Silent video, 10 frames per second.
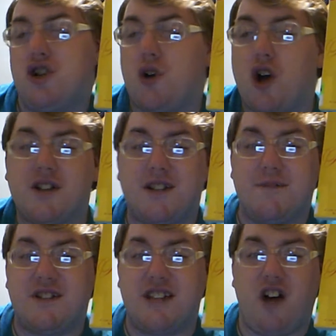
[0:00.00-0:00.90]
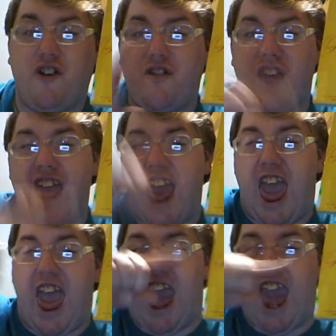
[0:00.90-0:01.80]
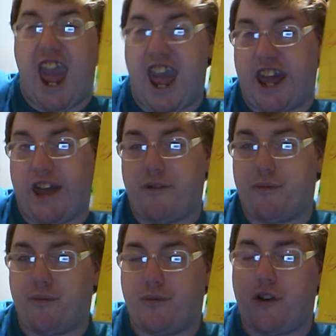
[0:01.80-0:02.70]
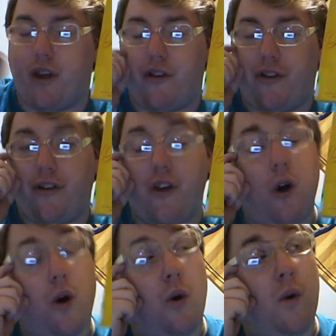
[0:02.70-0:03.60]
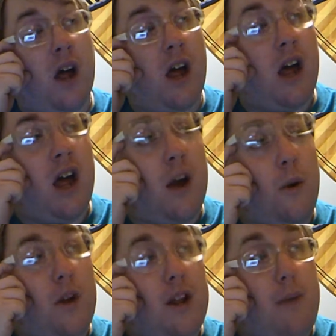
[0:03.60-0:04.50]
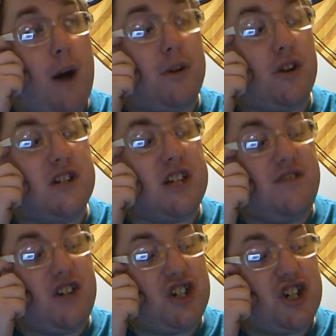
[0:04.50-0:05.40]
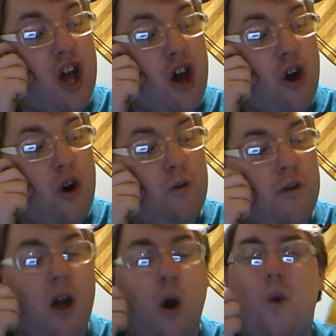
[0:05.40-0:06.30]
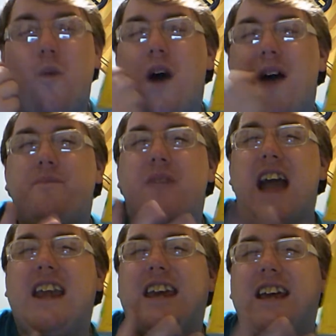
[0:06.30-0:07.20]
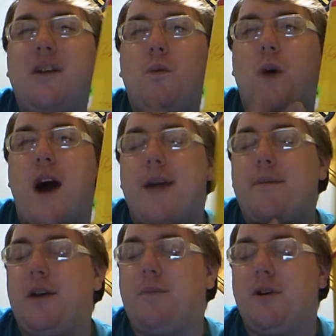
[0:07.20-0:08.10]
by a person who calls himself A. So really popular TV show. What